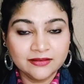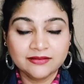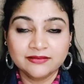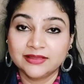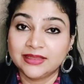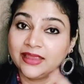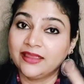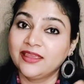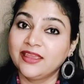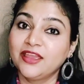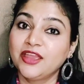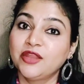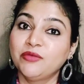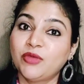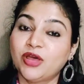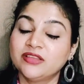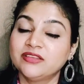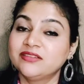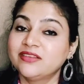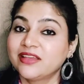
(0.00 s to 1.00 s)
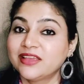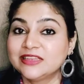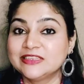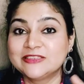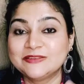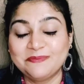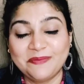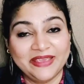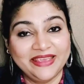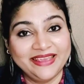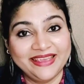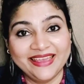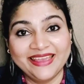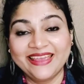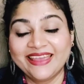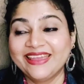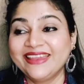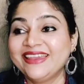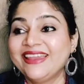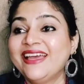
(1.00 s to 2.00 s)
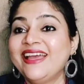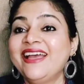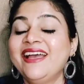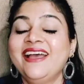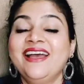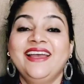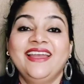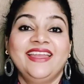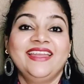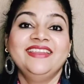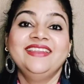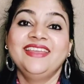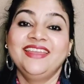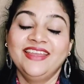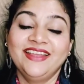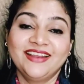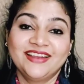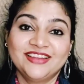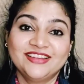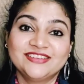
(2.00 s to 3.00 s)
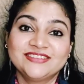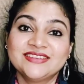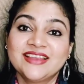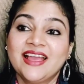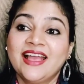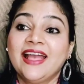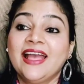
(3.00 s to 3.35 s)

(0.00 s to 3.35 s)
thinking in mother tongue and speaking in English,